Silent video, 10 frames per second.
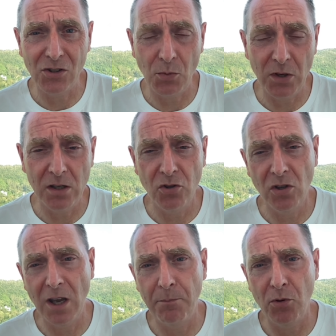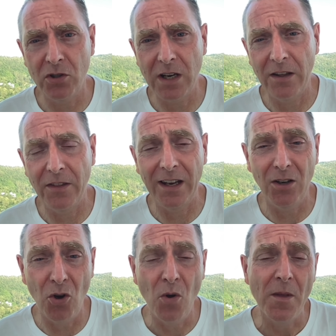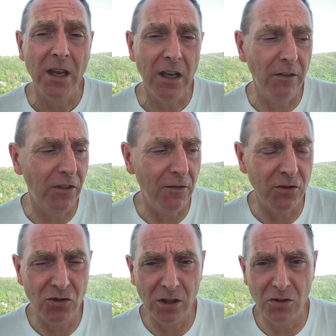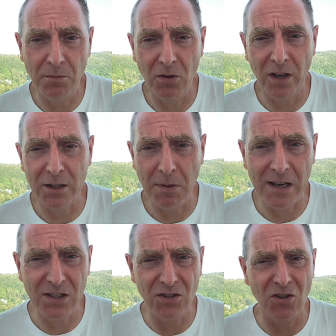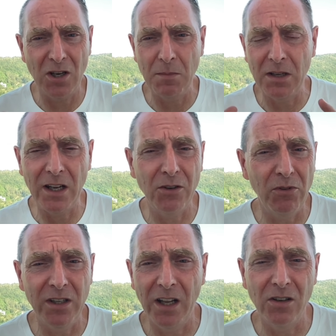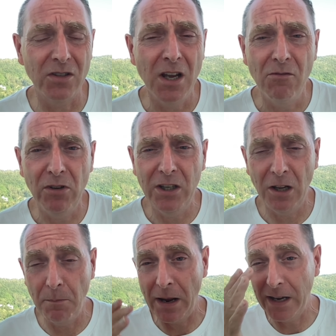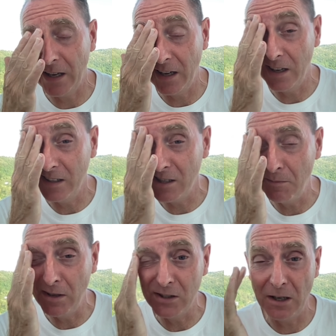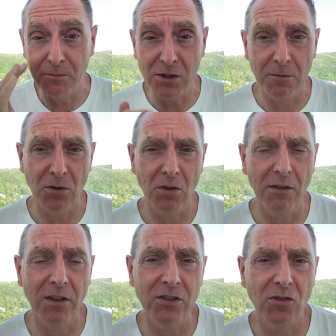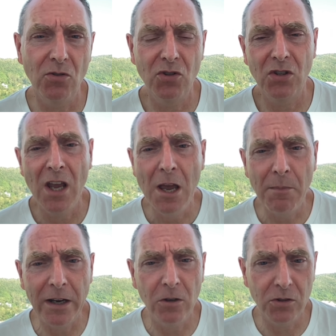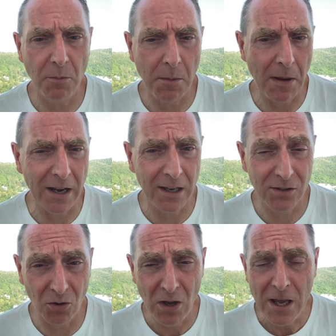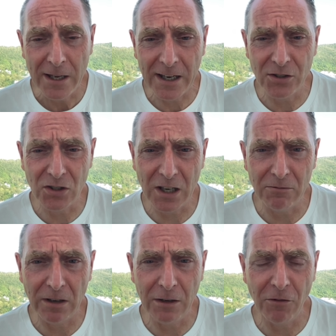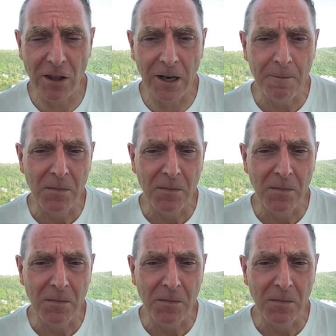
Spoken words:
So we should get pushed down that low if the infrastructure bill gets passed, because there's going to be a lot of retail panicking, and some low level institutions might also be panicking. So guys, just get ready for that.